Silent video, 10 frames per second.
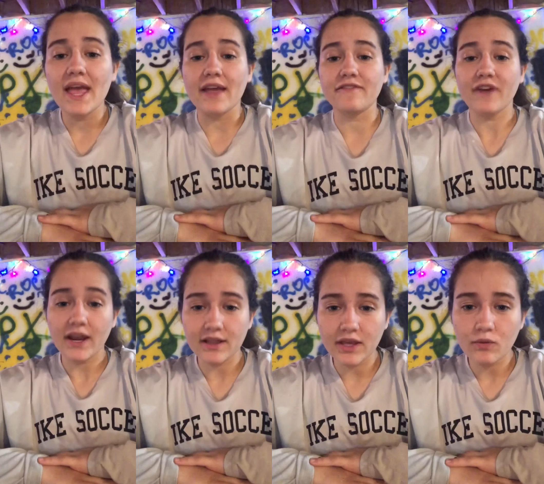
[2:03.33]
And
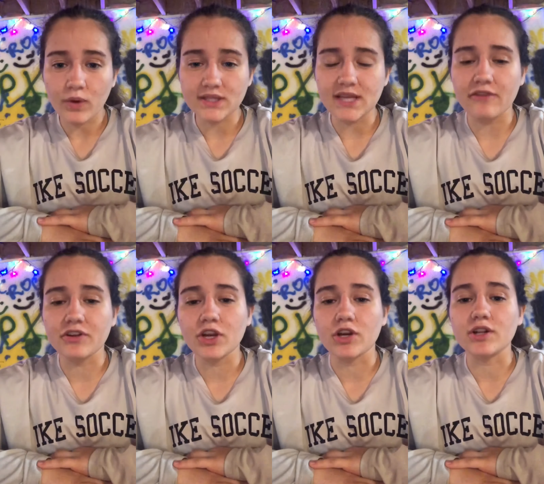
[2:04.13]
finally, once
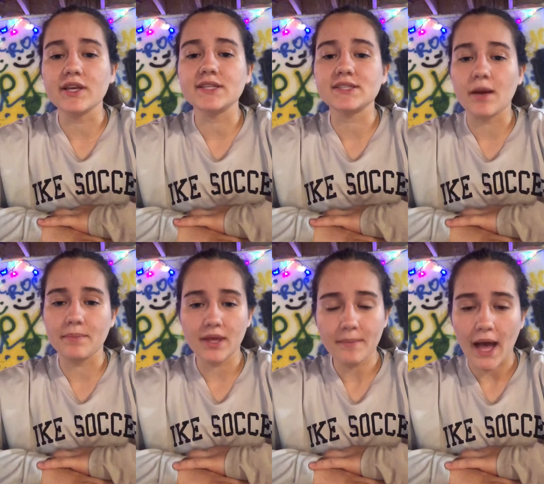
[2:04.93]
every kernel is done
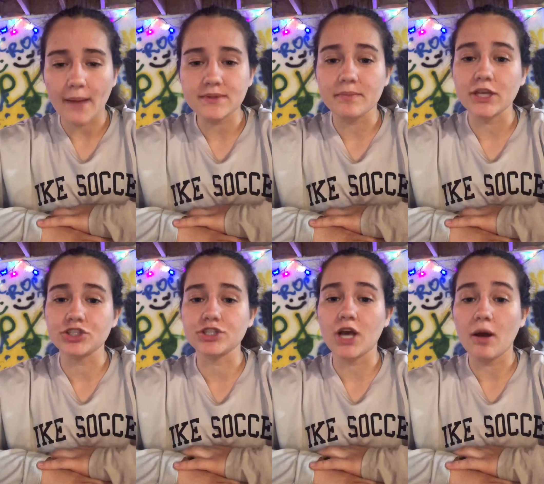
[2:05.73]
being popped, make
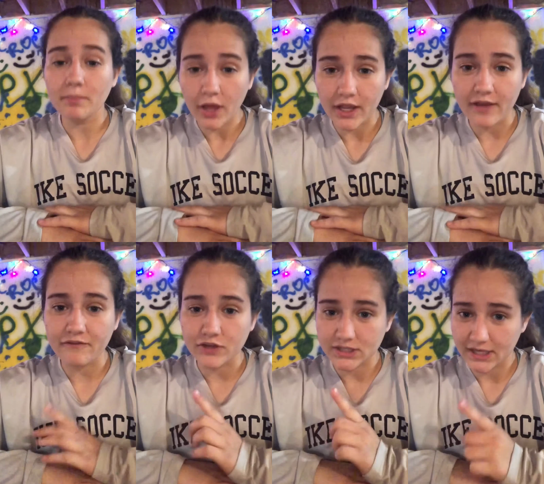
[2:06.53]
sure to unplug it
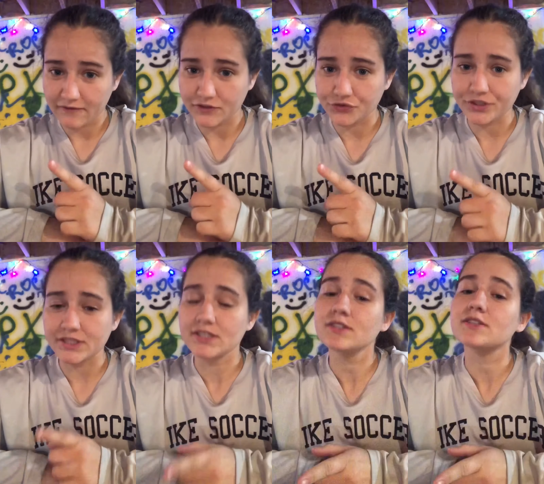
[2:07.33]
for safety
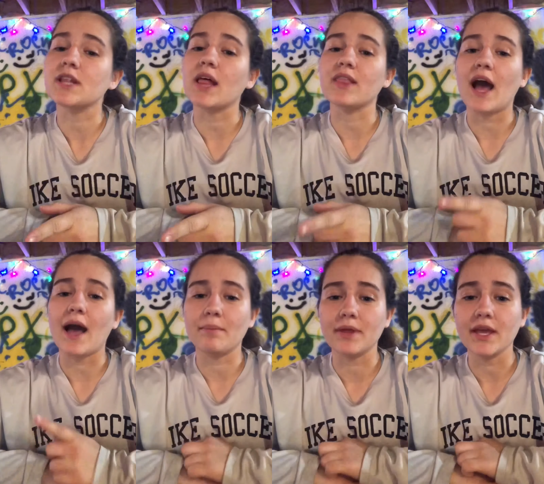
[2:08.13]
reasons so that the
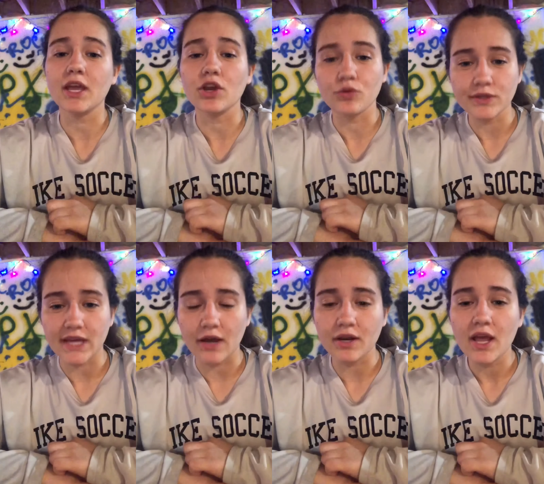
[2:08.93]
hot plate can cool
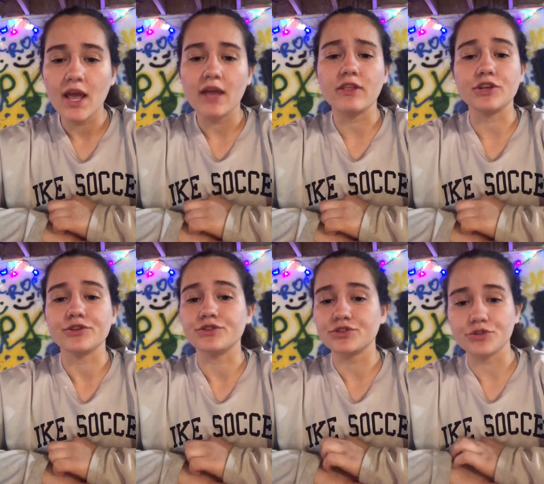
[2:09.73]
down, and then you
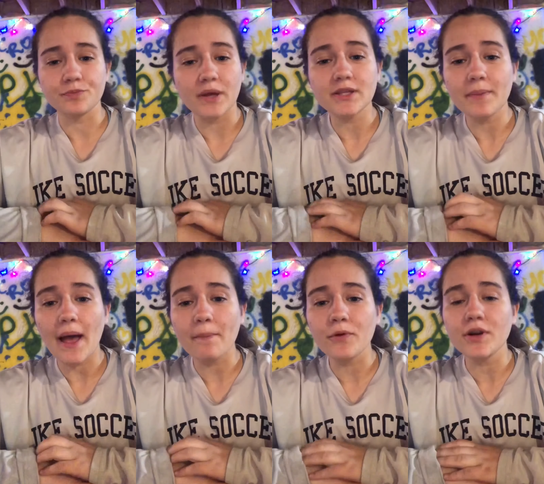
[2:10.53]
can scoop out the
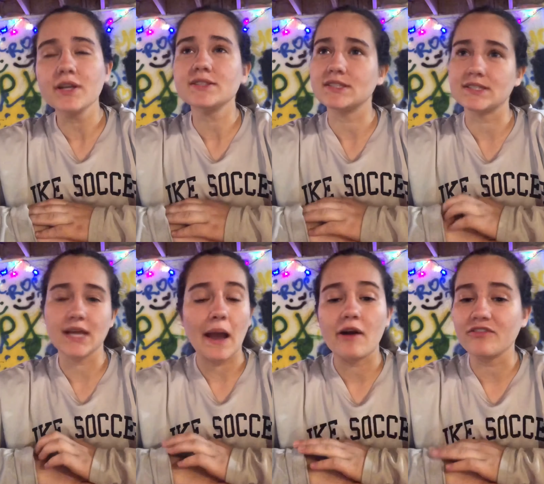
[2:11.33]
popcorn, season
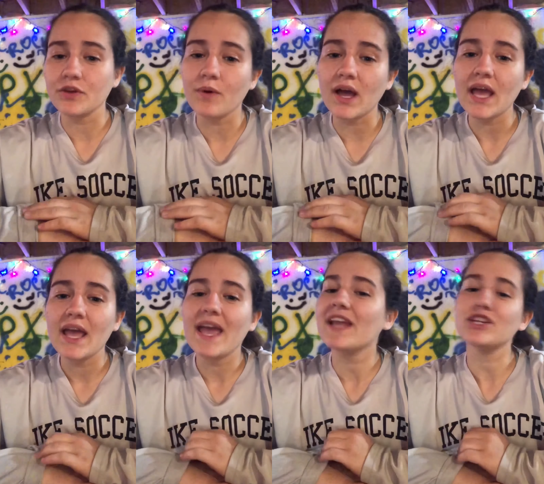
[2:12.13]
it however you want,
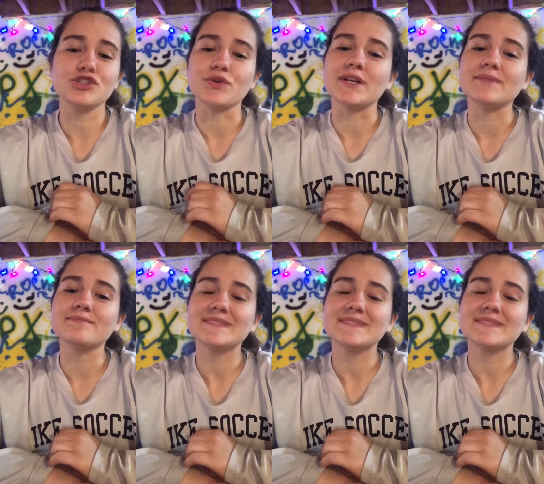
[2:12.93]
and enjoy.